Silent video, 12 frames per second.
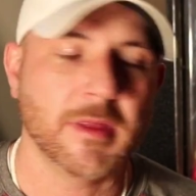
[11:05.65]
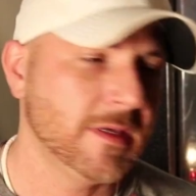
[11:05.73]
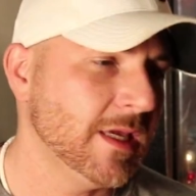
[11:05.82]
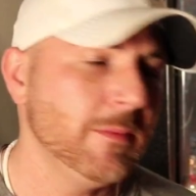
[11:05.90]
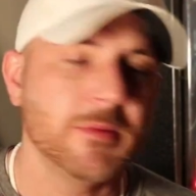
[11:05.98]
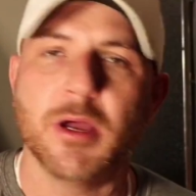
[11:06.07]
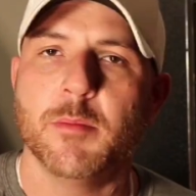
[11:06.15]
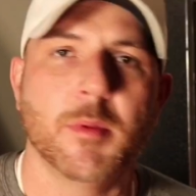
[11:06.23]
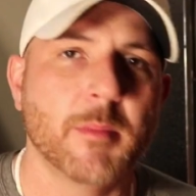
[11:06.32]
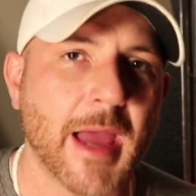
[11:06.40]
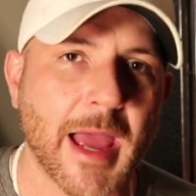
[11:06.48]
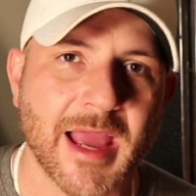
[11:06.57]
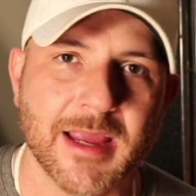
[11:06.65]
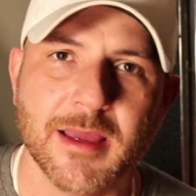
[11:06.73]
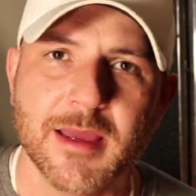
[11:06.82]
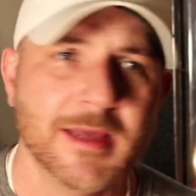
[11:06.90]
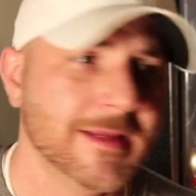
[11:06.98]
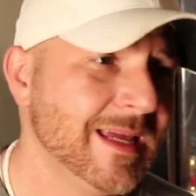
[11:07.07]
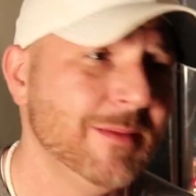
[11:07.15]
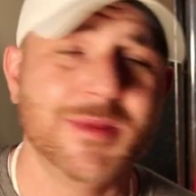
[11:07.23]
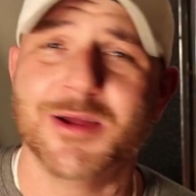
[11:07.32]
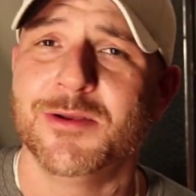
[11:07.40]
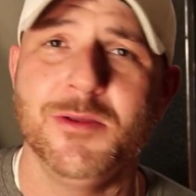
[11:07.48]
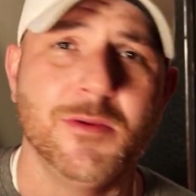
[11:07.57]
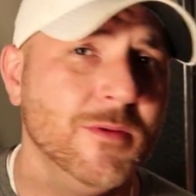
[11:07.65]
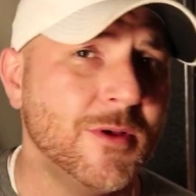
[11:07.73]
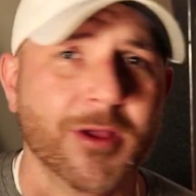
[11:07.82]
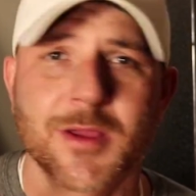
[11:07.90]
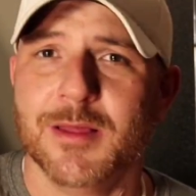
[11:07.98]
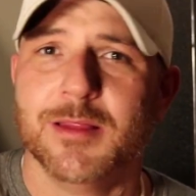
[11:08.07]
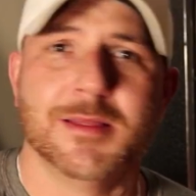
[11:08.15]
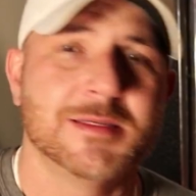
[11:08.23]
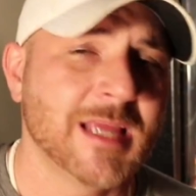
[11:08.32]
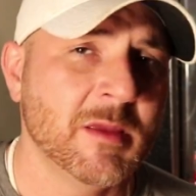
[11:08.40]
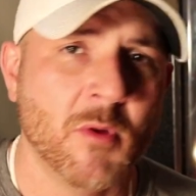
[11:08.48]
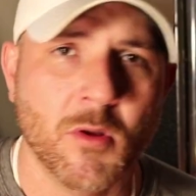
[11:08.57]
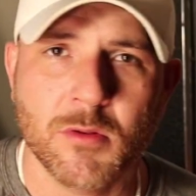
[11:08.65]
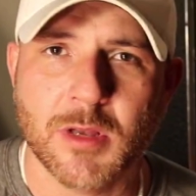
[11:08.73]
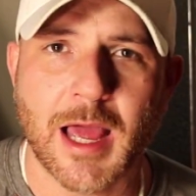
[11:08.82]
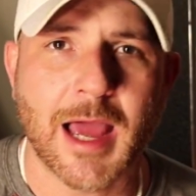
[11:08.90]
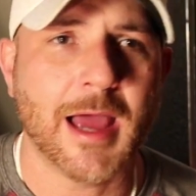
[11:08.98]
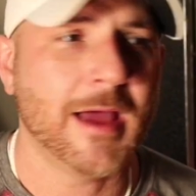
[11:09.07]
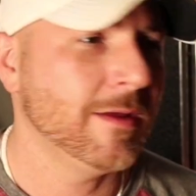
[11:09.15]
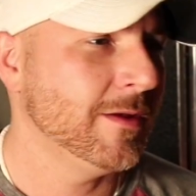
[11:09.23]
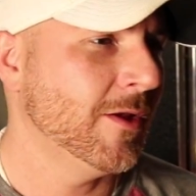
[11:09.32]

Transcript: They keep coming back, keep telling you the same old lie.